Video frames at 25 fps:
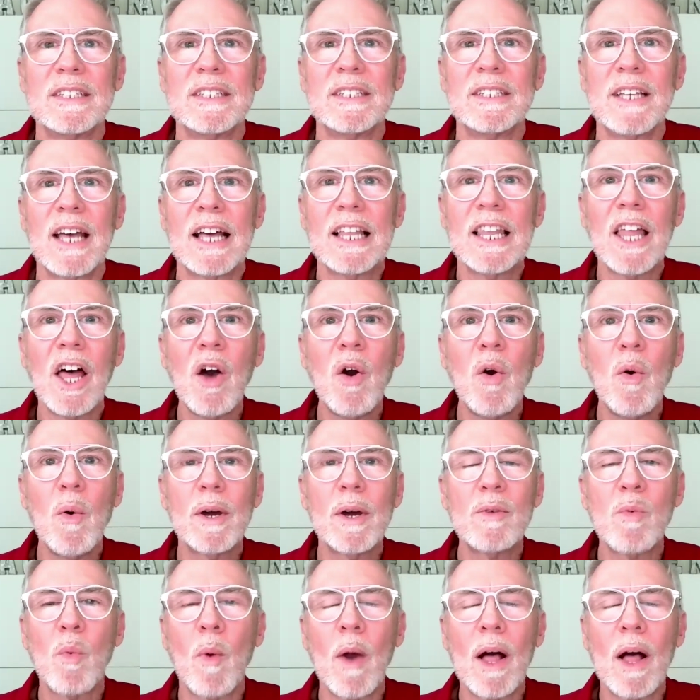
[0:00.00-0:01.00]
Hello and
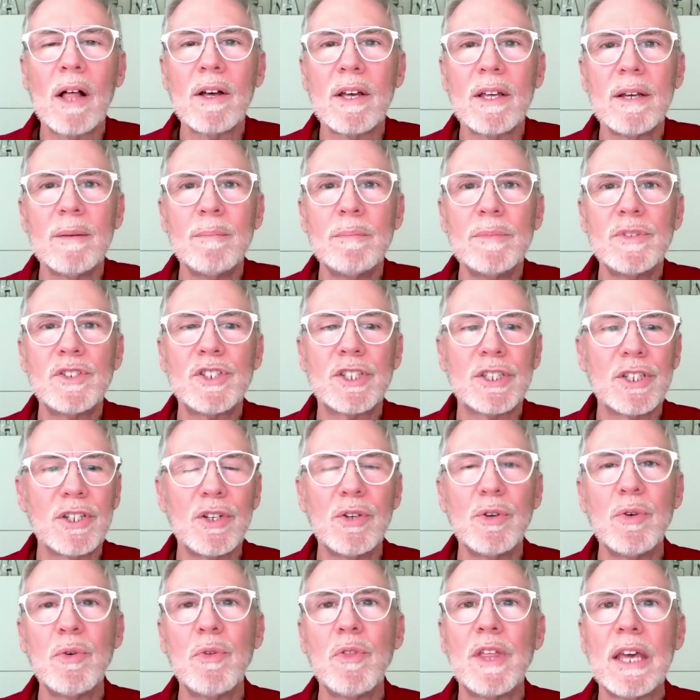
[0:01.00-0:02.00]
welcome
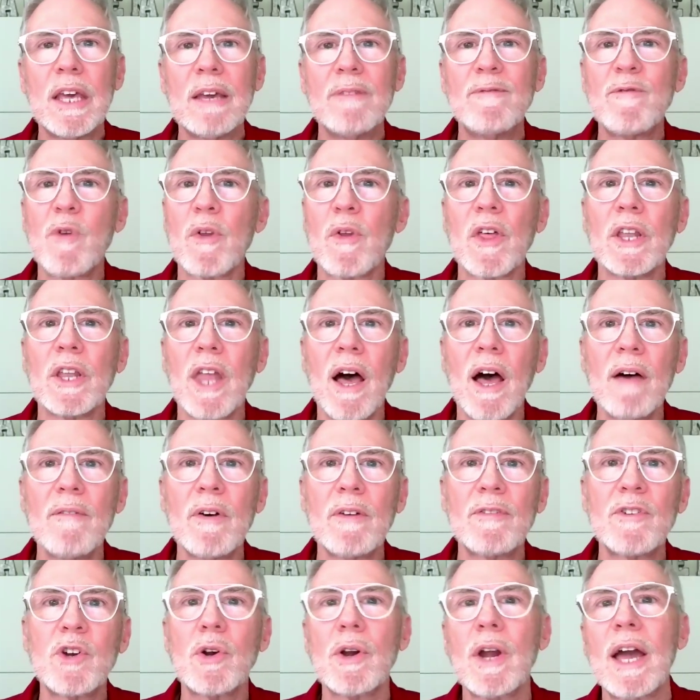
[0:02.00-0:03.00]
to the For the Love
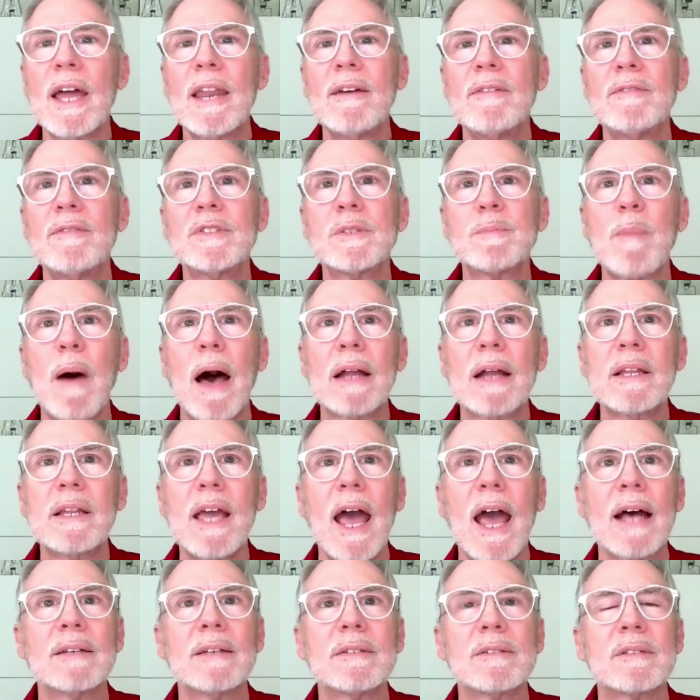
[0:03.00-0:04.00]
of Creatives
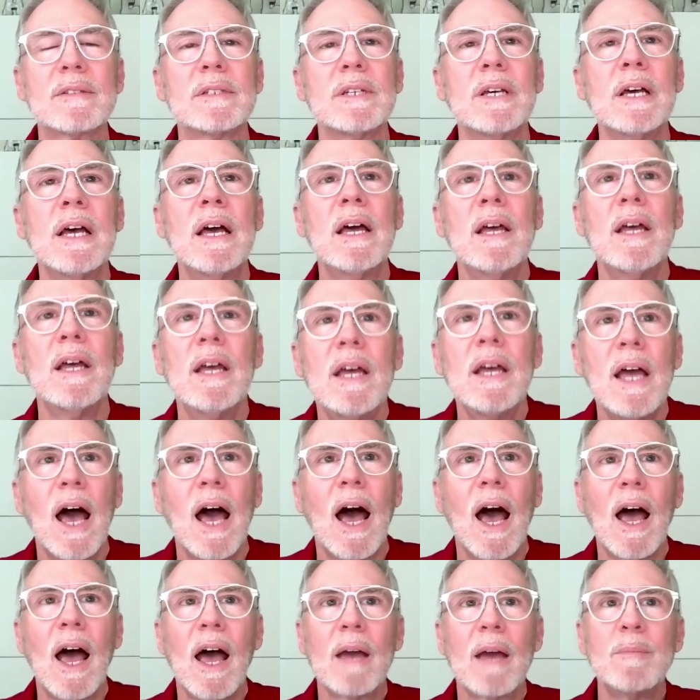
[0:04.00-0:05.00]
podcast.
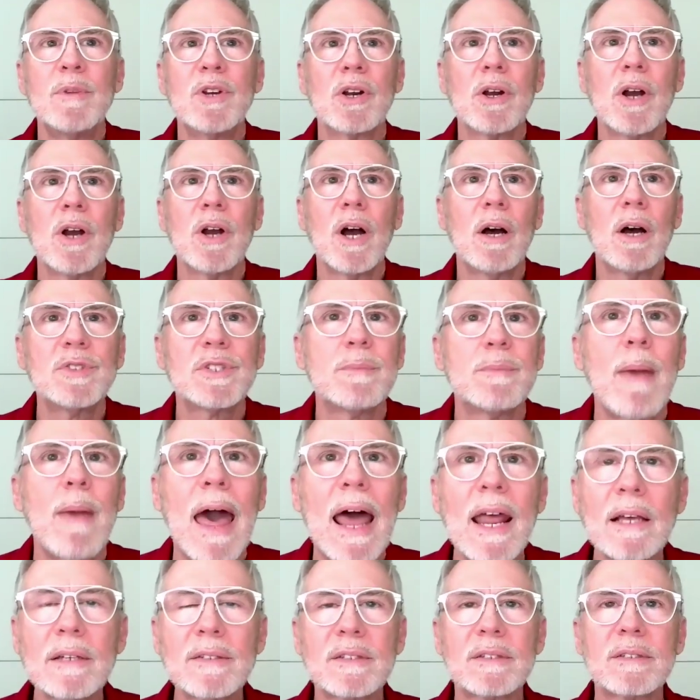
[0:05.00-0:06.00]
I'm your host,
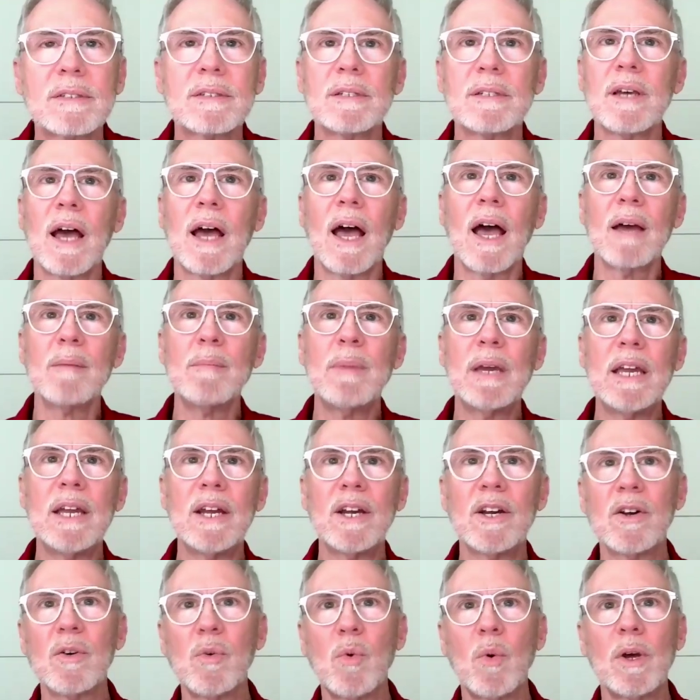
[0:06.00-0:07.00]
Maddox. I'm
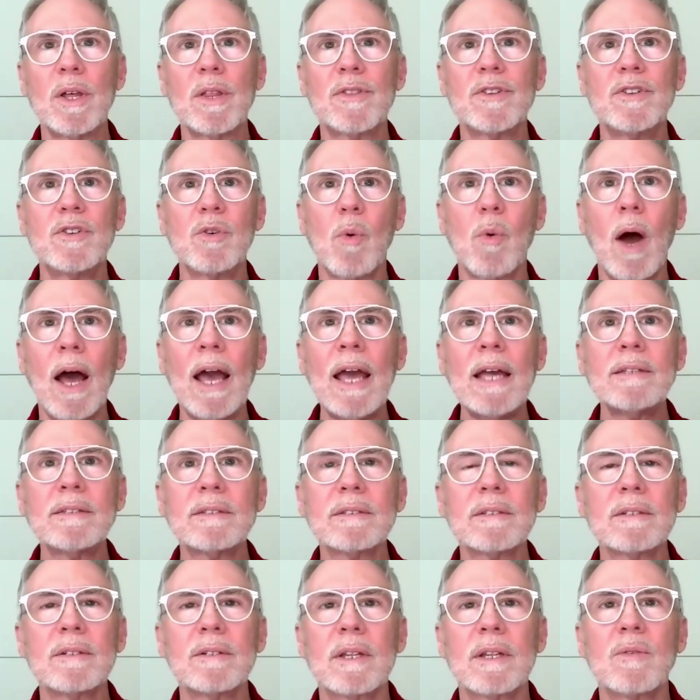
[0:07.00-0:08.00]
here with Dwight.
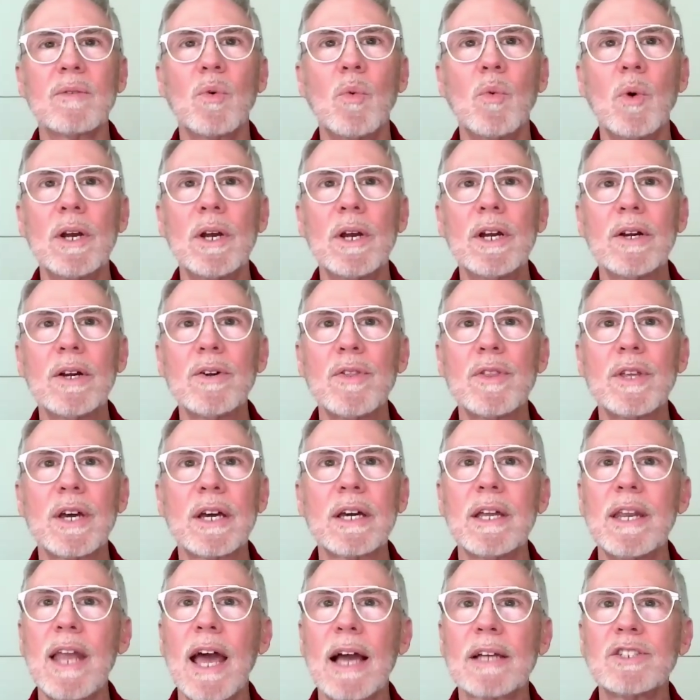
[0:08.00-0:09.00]
We're the
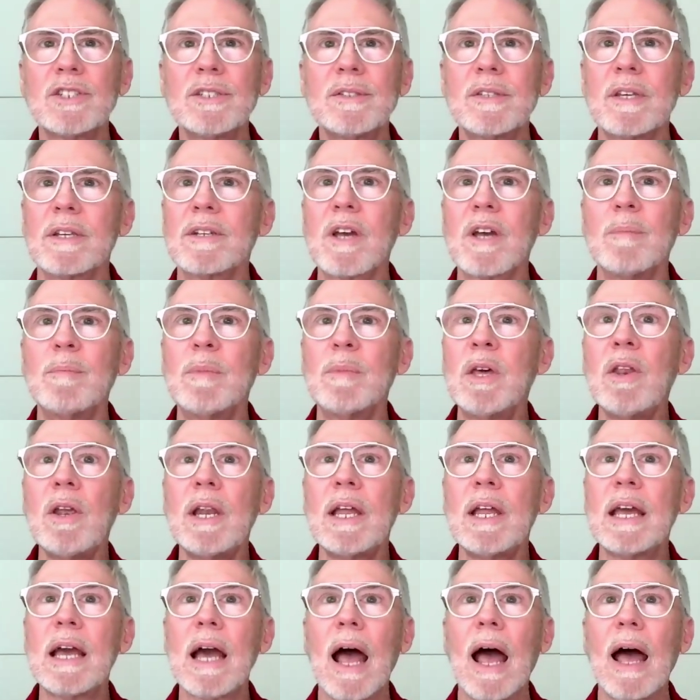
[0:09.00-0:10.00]
connections and
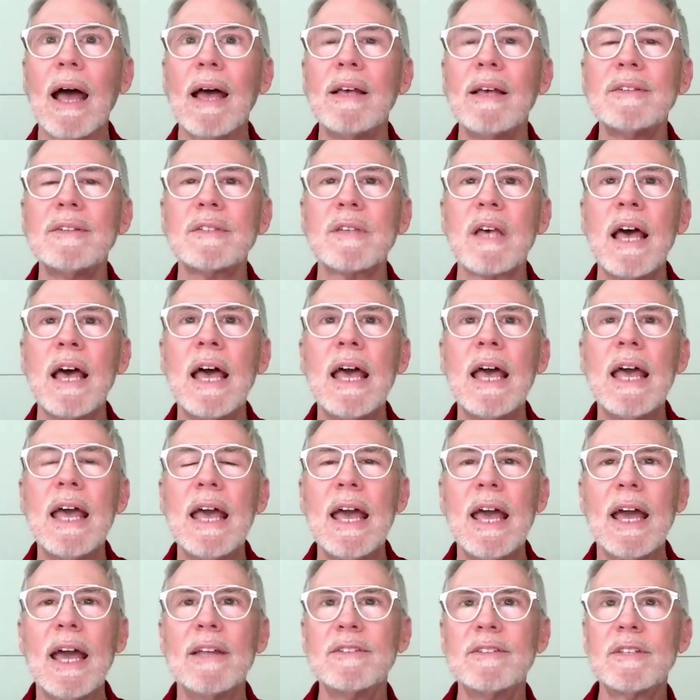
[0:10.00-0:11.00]
community guys.
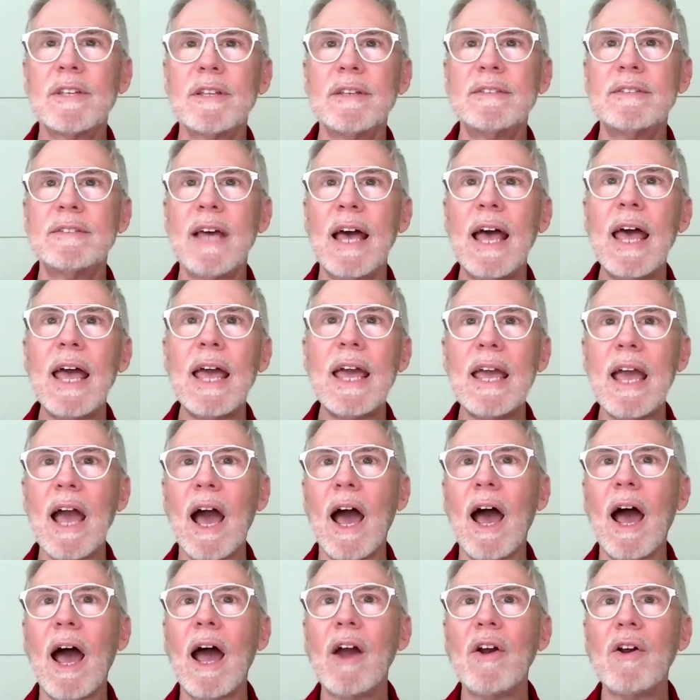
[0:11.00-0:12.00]
And today
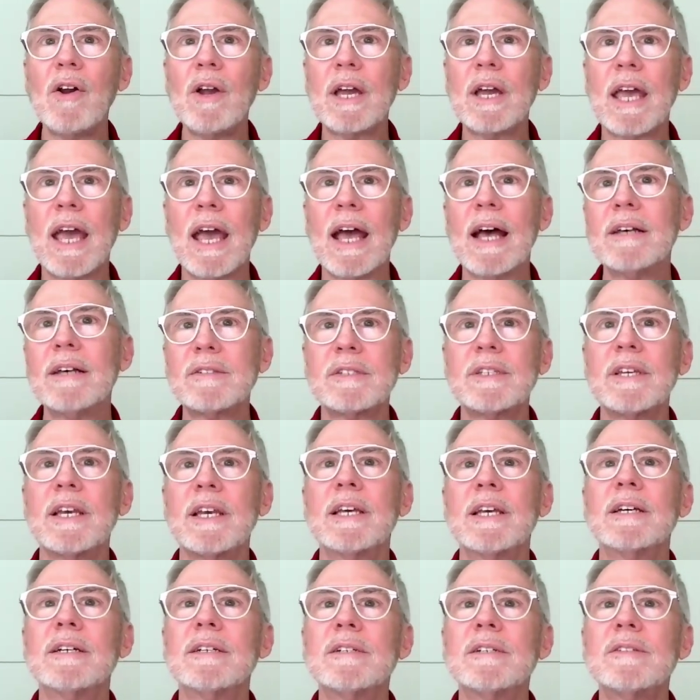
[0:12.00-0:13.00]
our guest
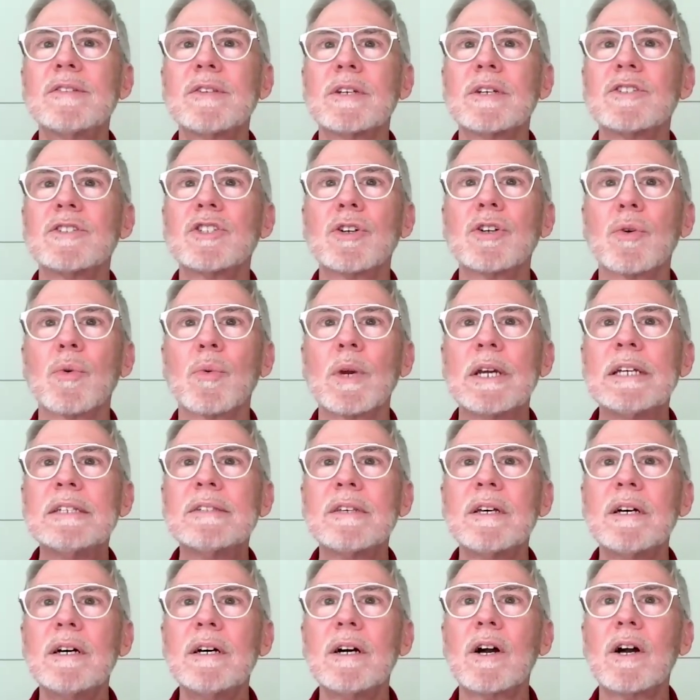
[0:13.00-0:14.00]
is
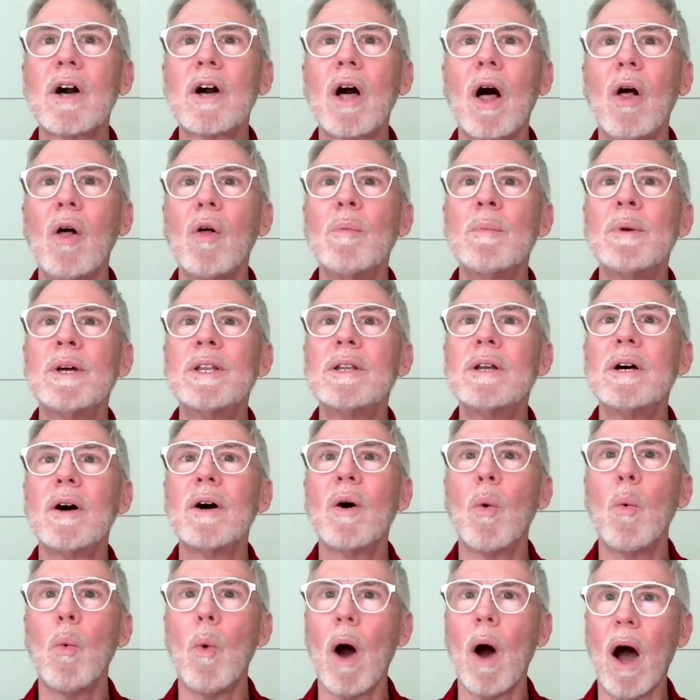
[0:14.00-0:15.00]
Teresa Coleman
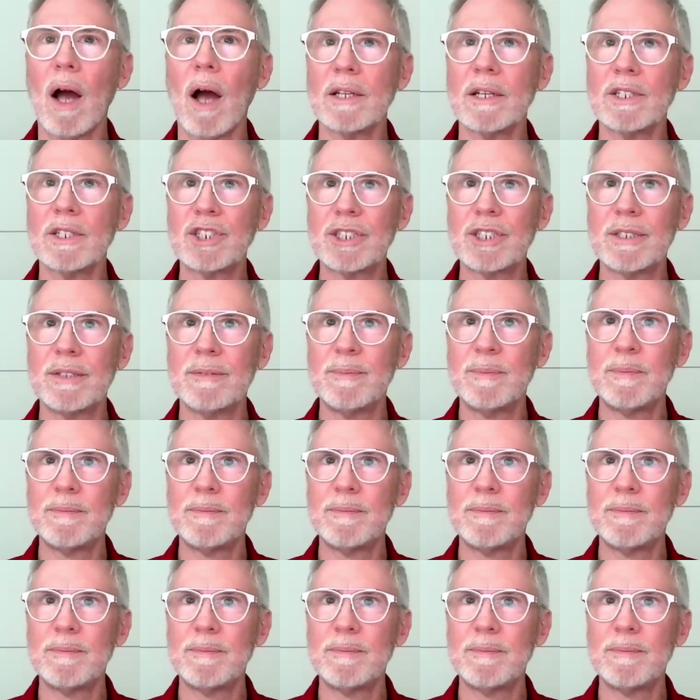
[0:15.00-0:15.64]
Wash.